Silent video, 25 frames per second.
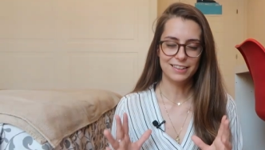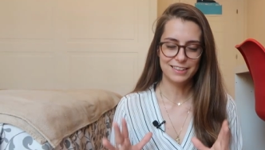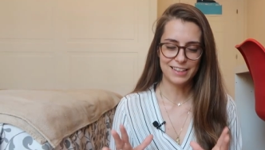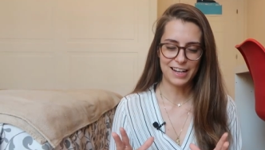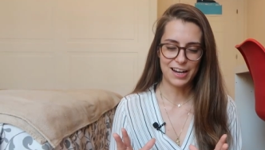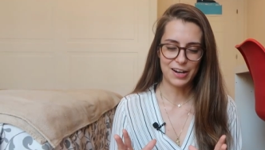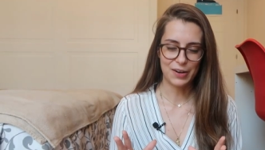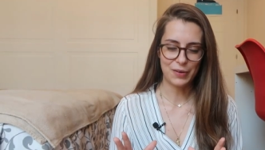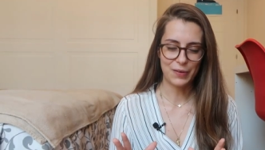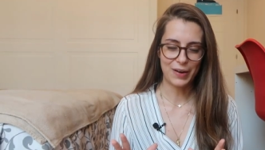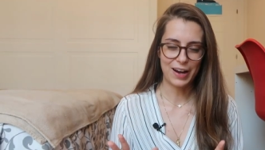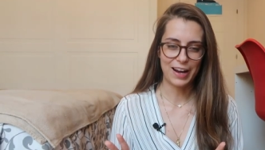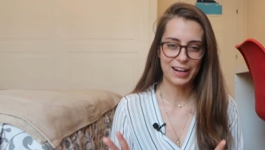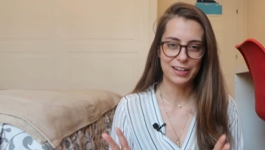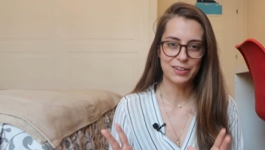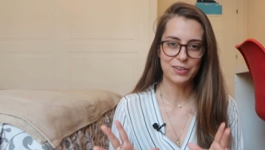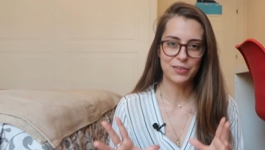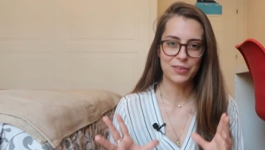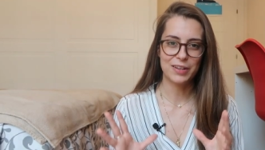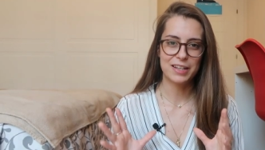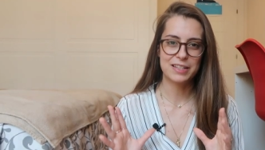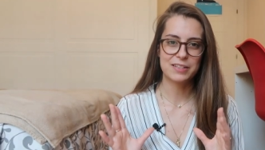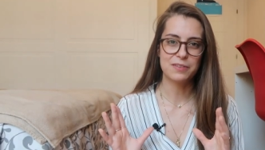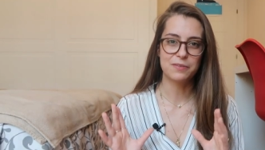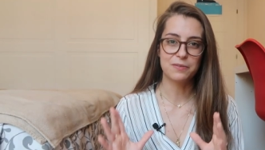Now, I
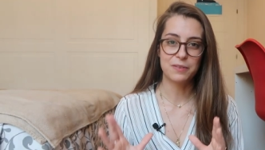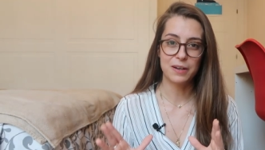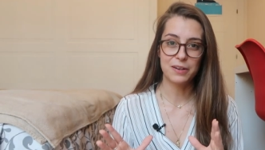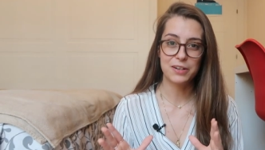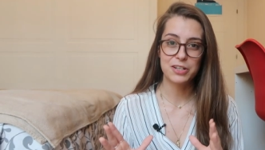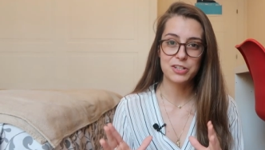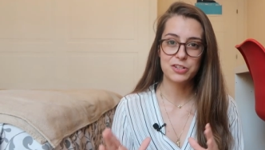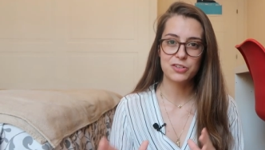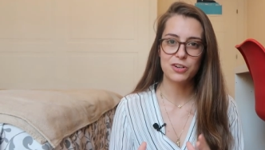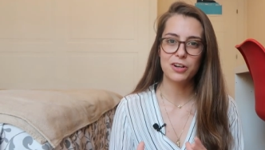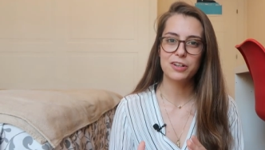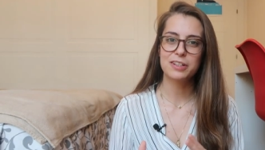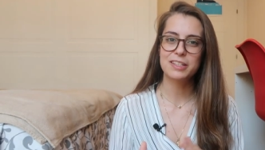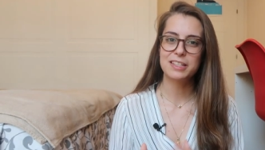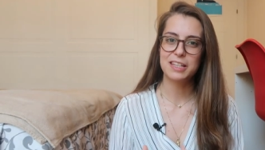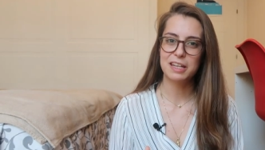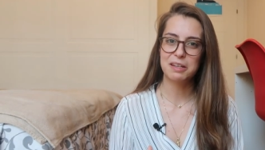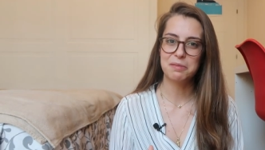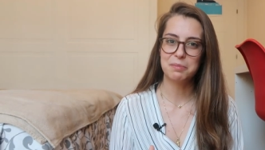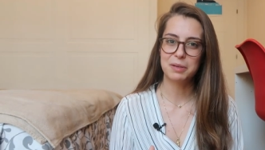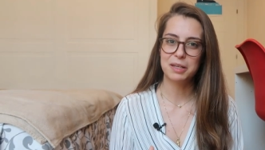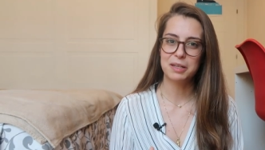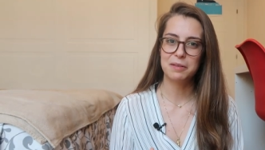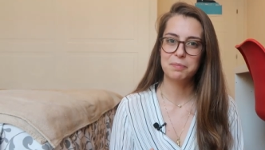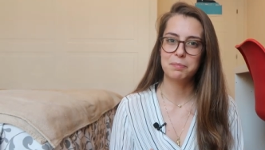know that's a very strong
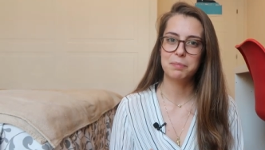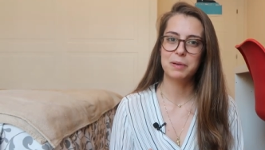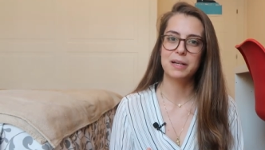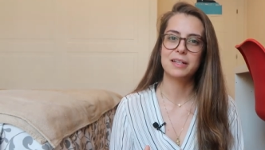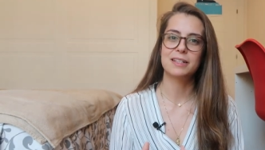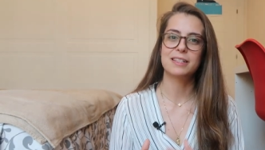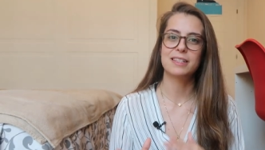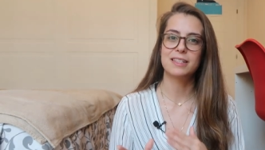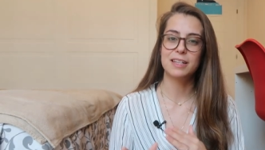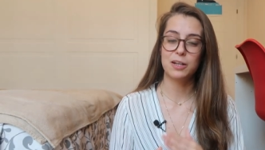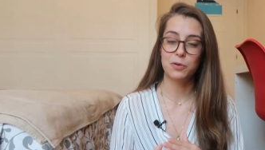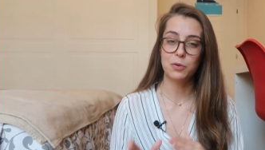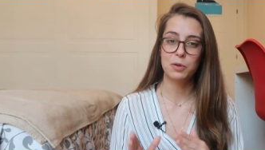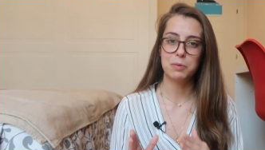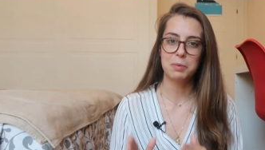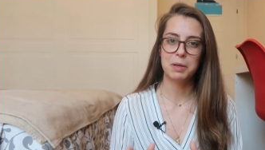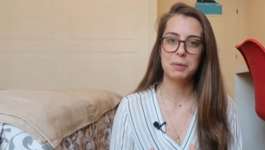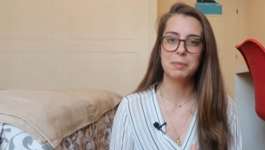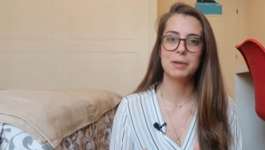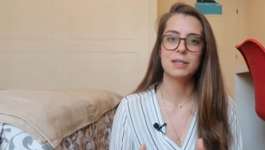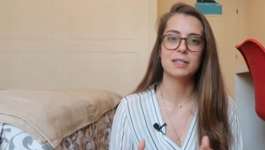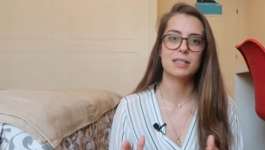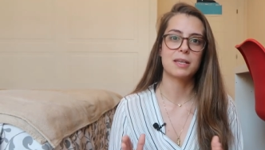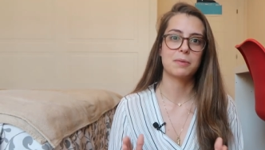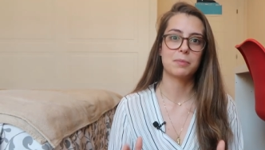statement, but stick with me
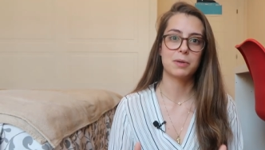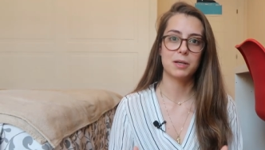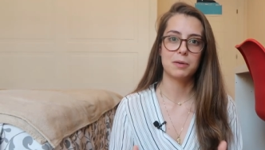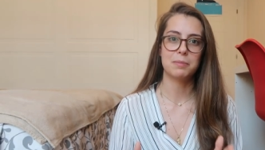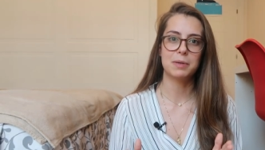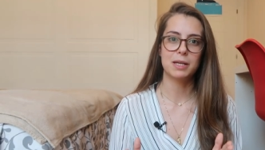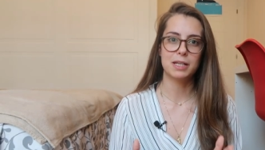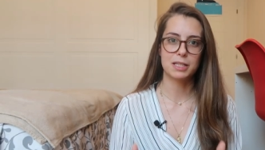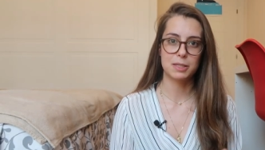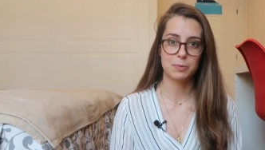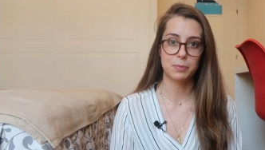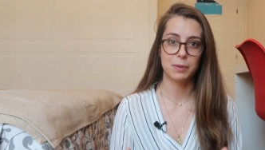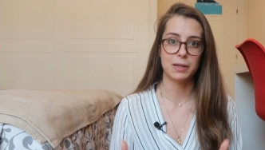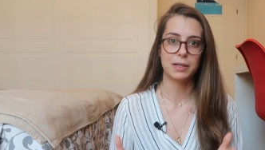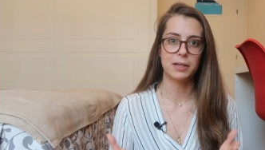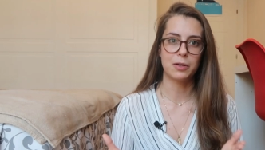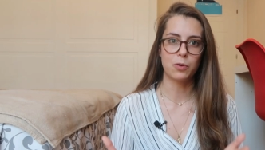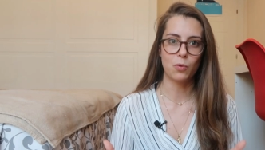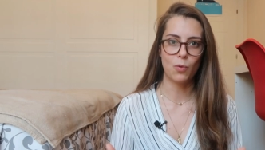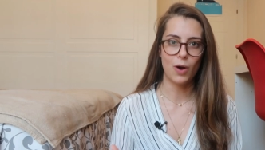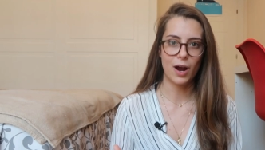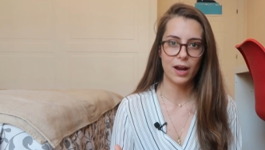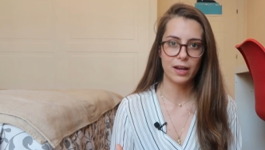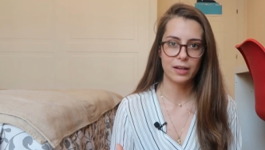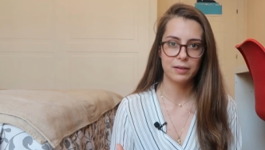because I'm going to be
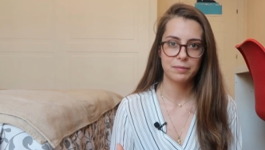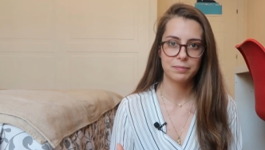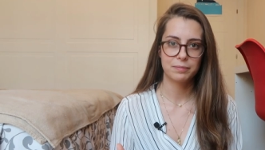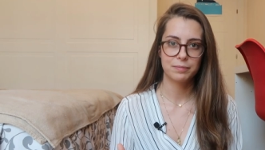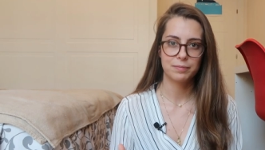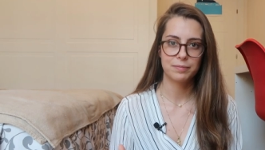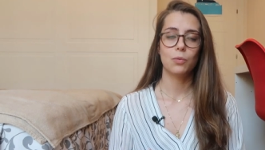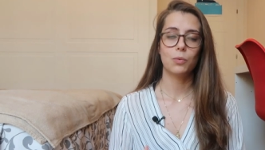explaining why.